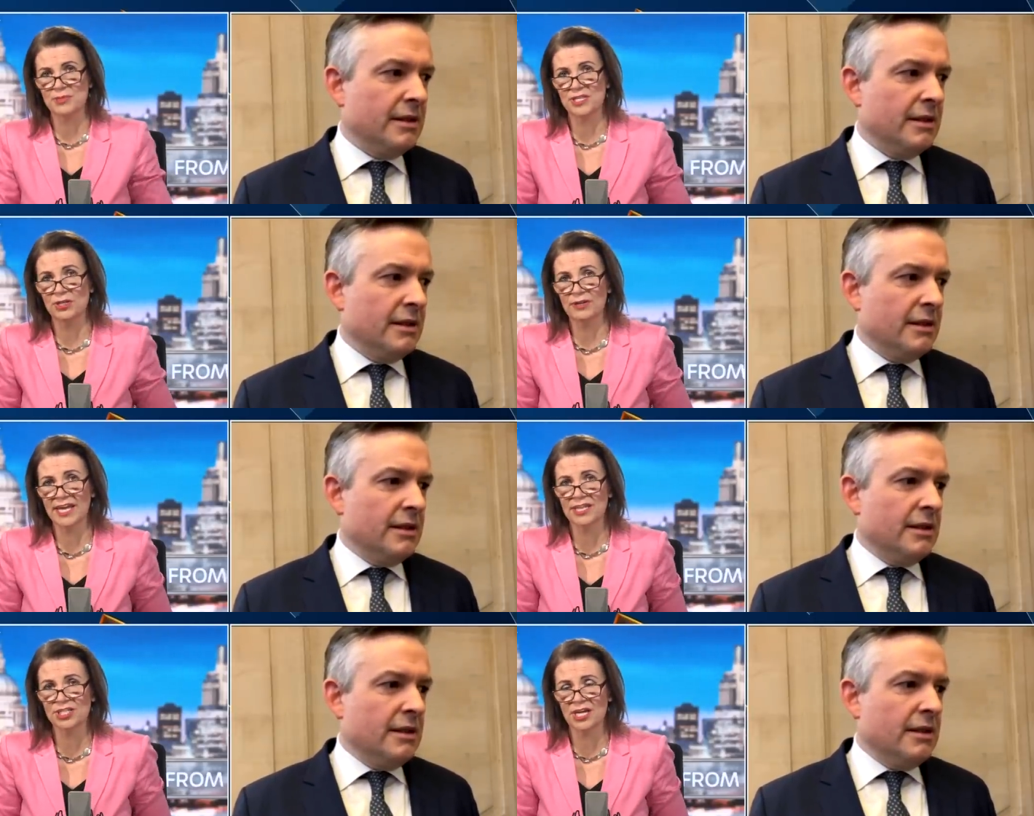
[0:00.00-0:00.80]
Speaker 1: between UK
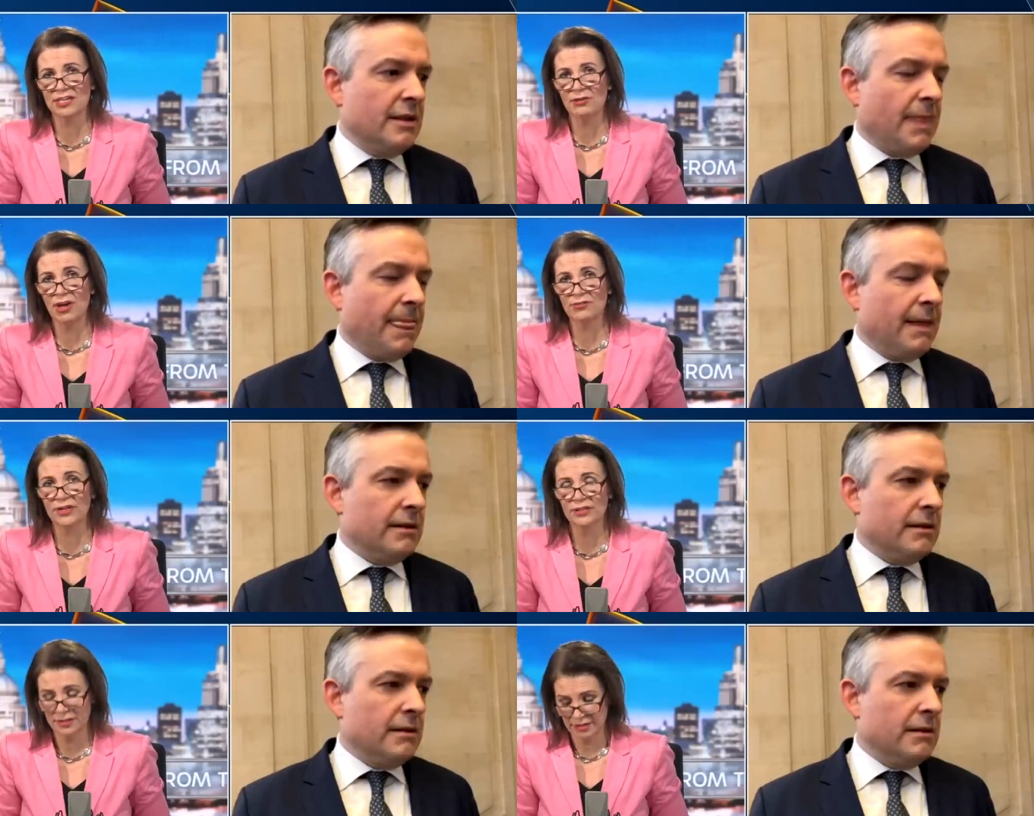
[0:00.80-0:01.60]
and China are
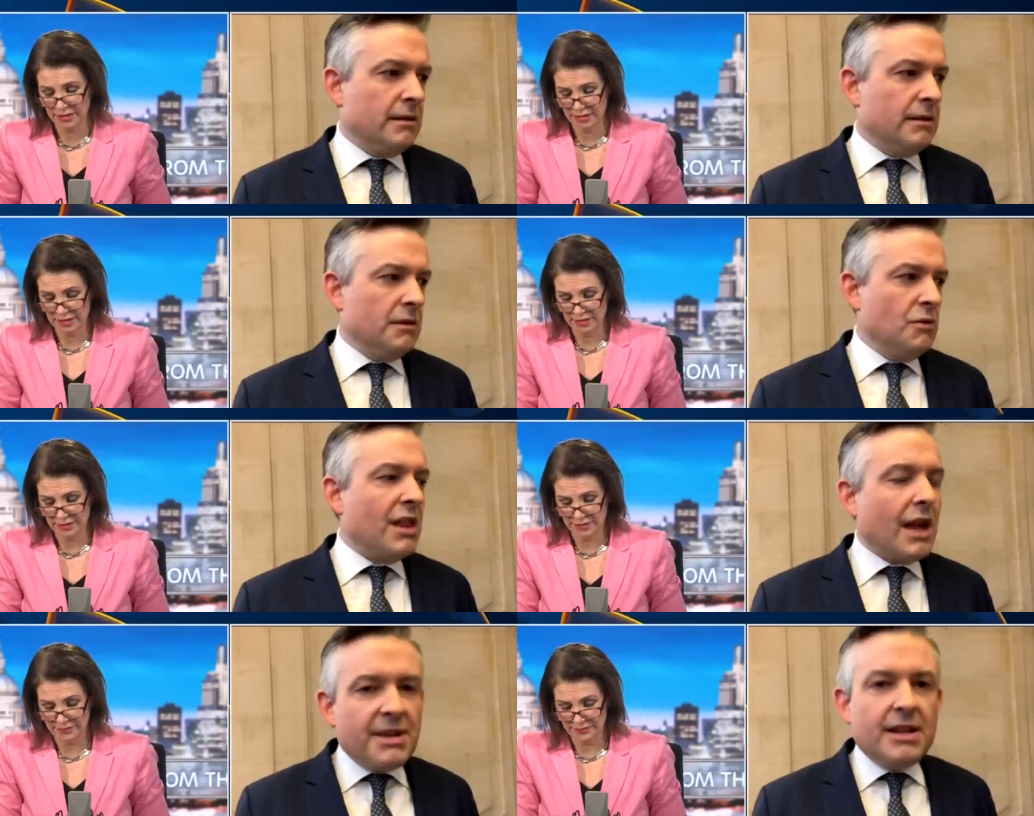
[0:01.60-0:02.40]
over?
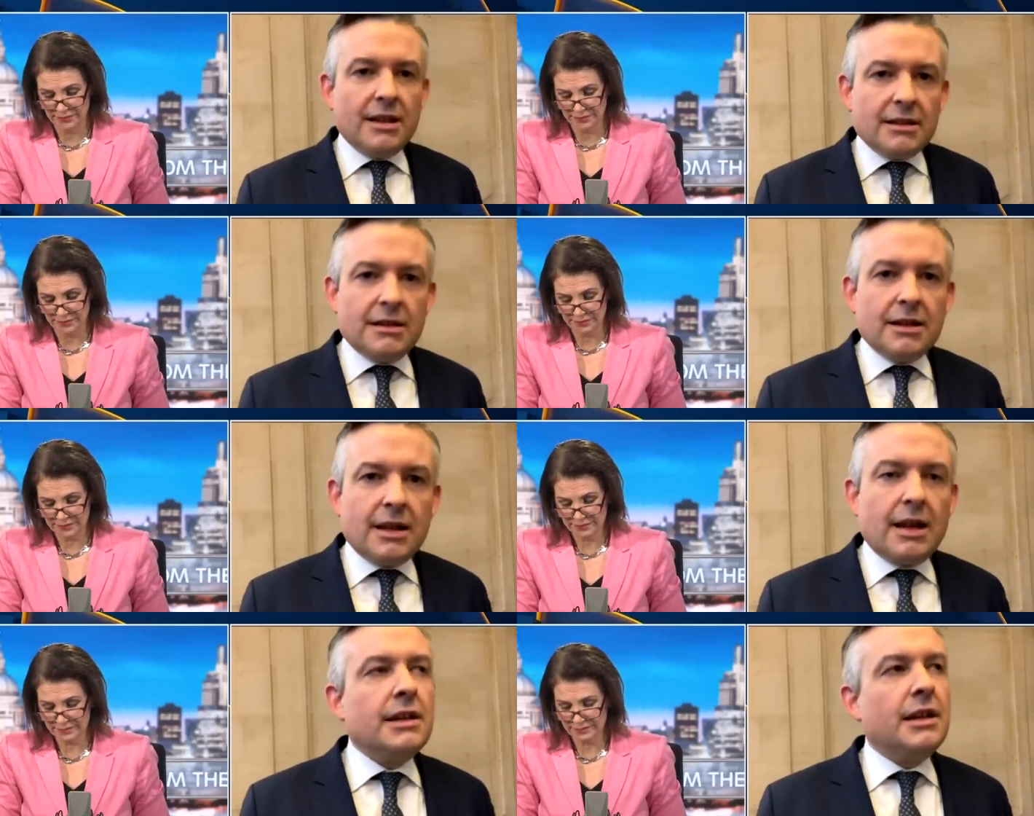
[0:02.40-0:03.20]
Speaker 2: Well, I mean,
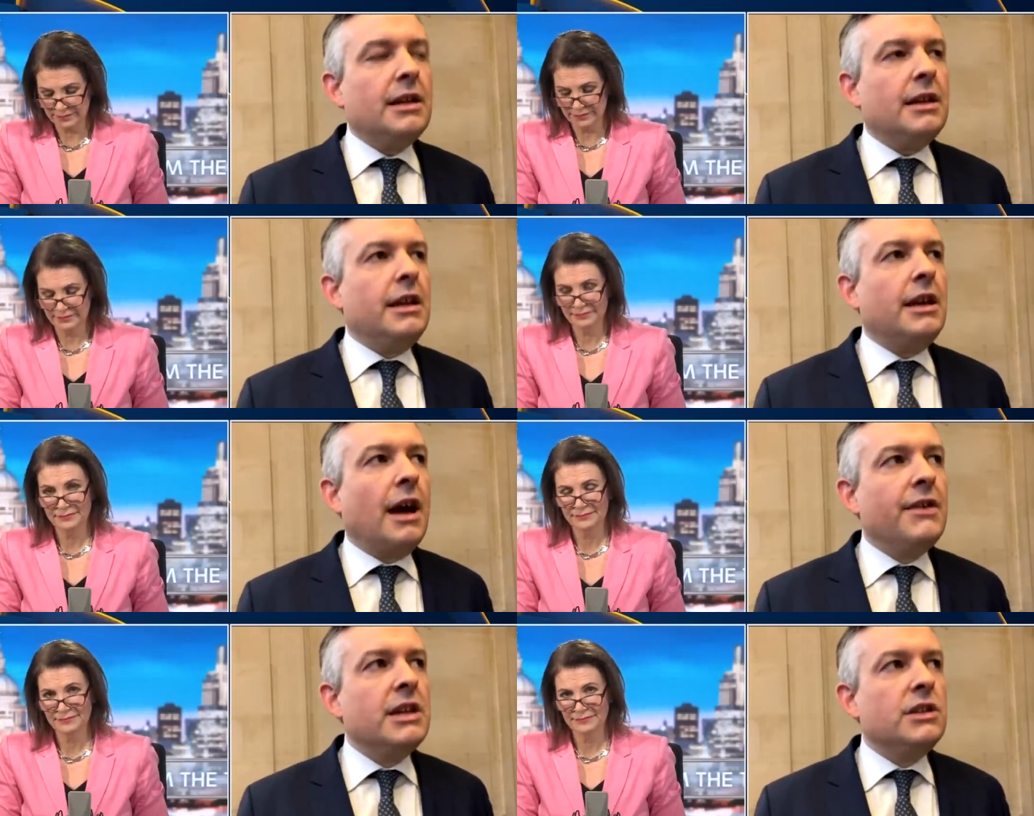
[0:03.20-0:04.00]
he, he,
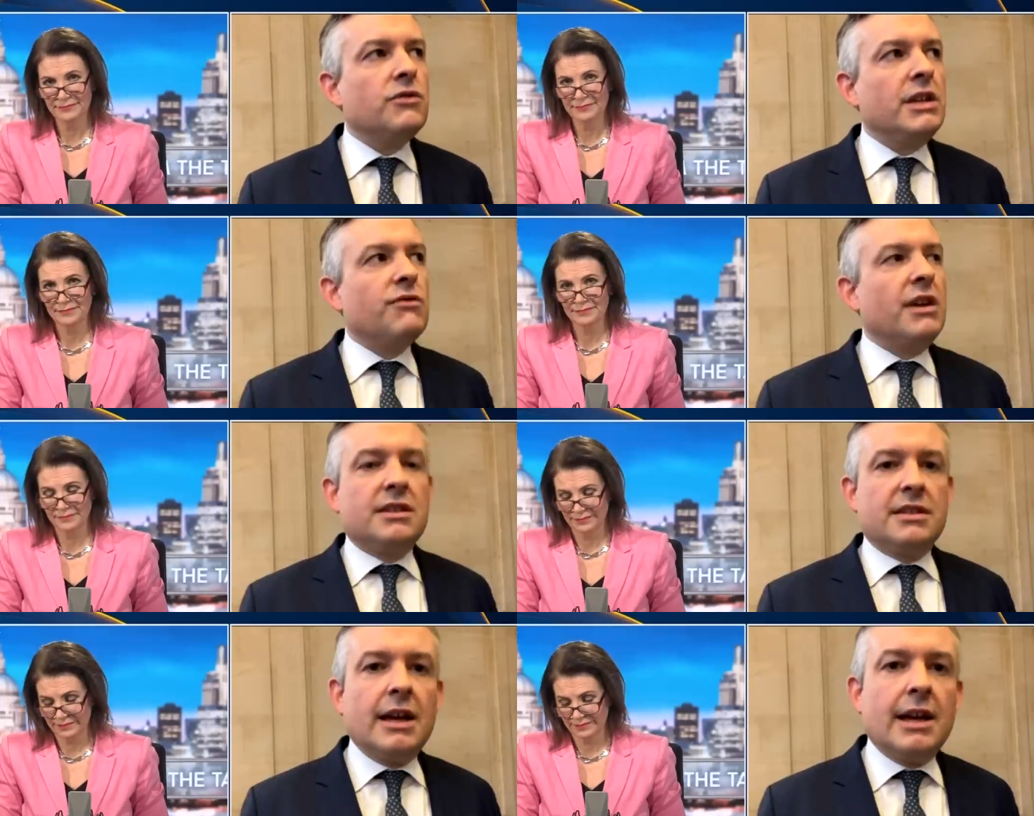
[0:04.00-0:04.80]
I think he's, he's right
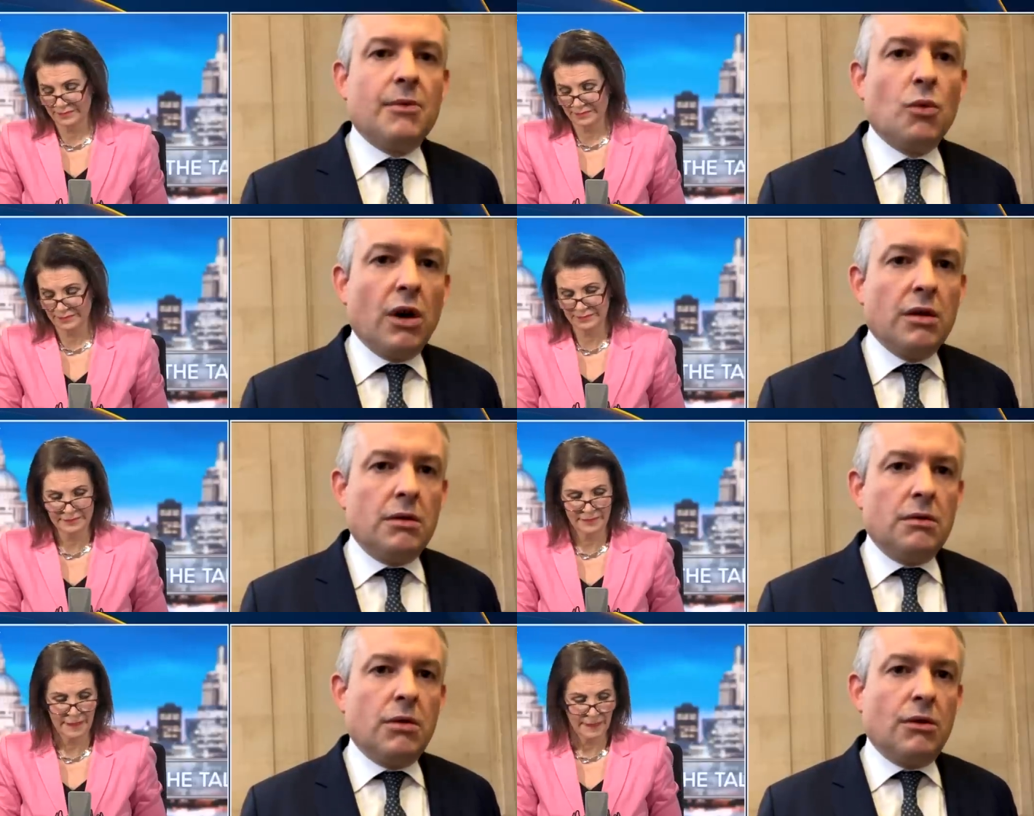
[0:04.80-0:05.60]
to say it, but what,
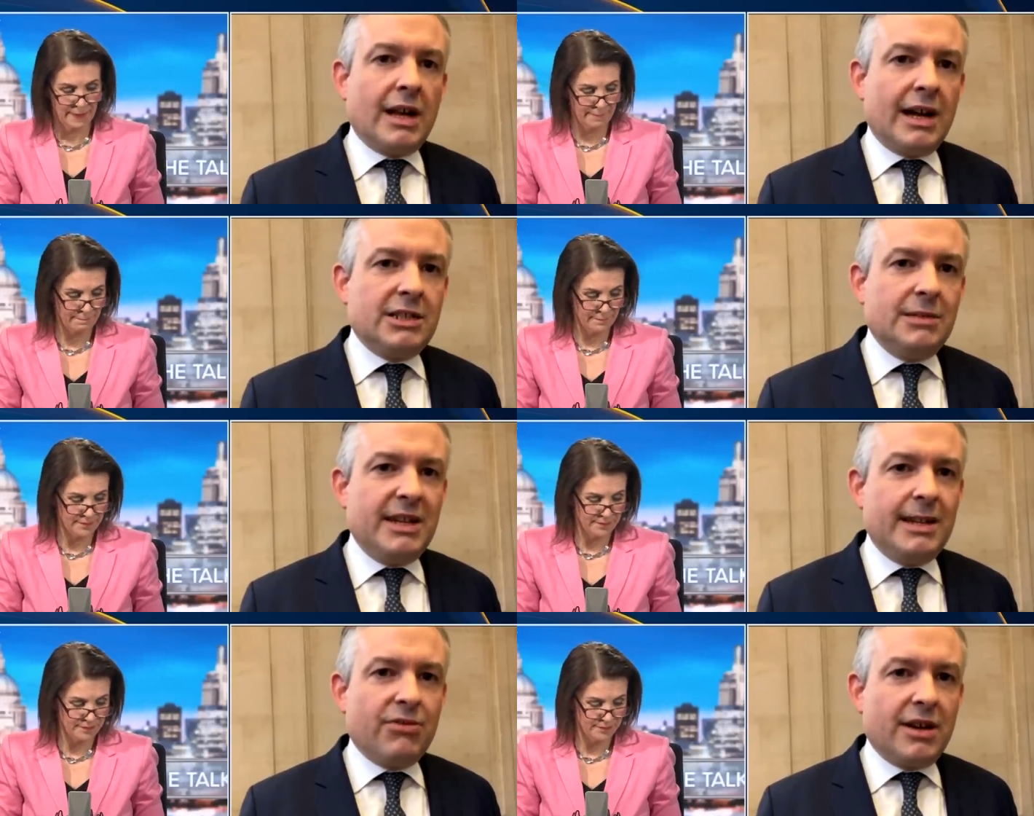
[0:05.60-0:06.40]
what will that actually
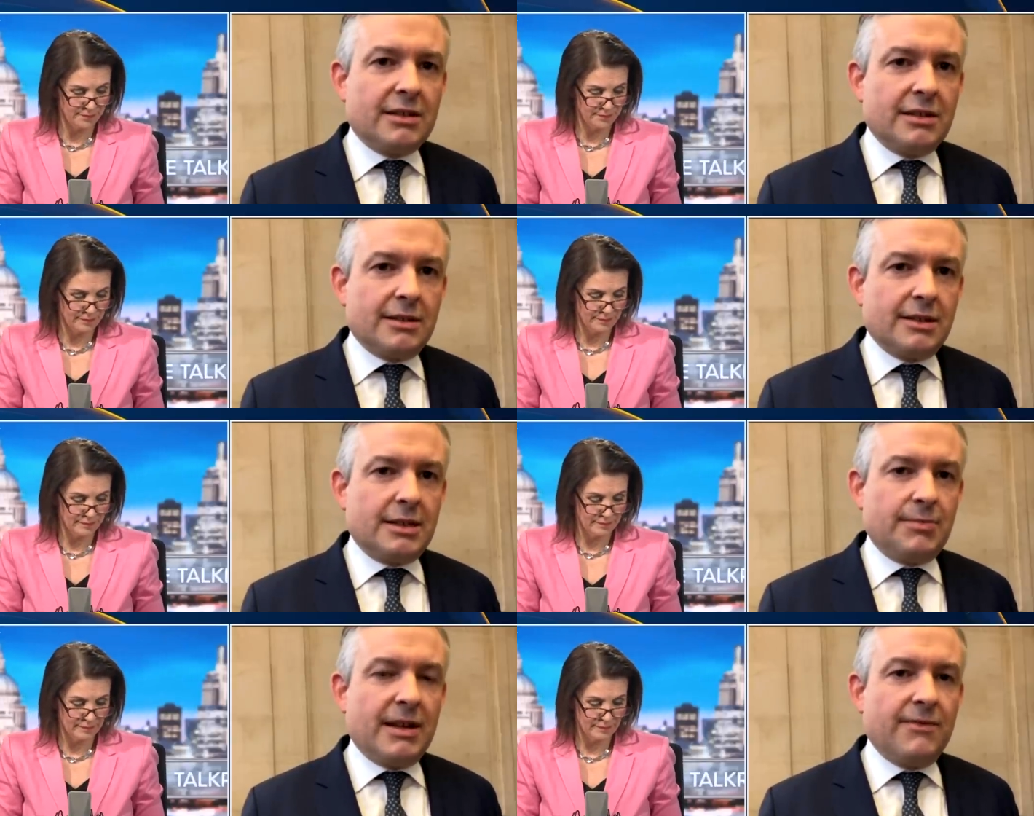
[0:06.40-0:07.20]
mean in practice? I
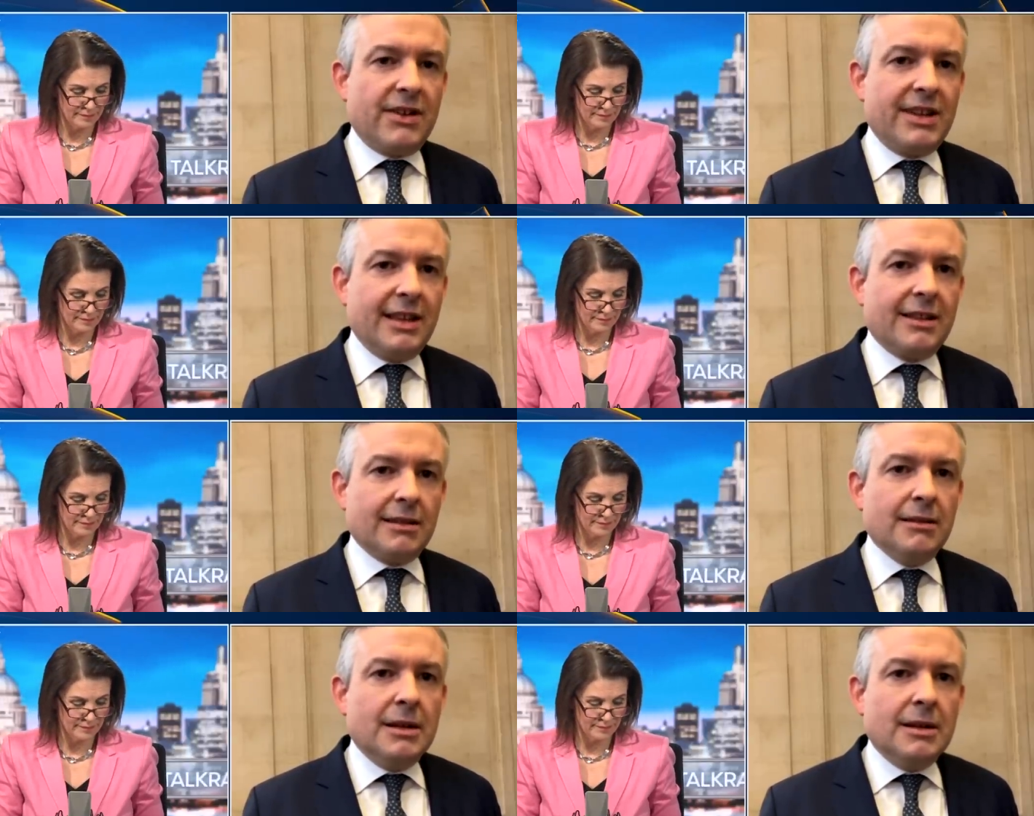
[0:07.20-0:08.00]
suspect very
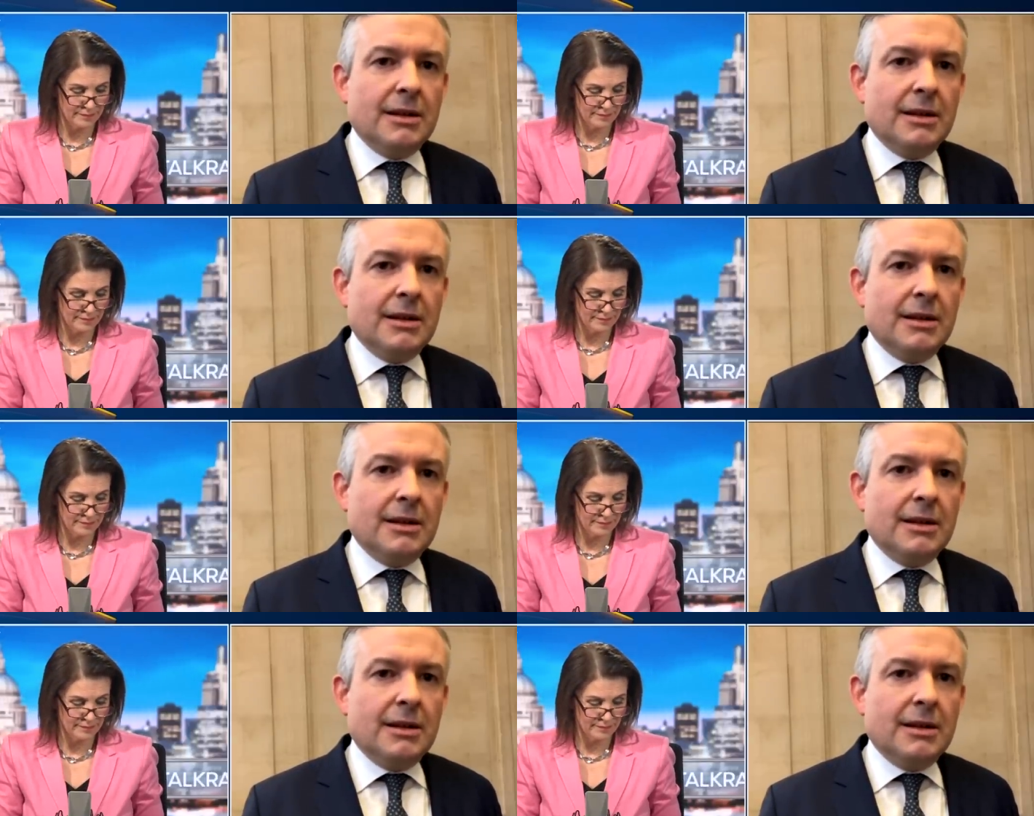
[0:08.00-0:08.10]
little,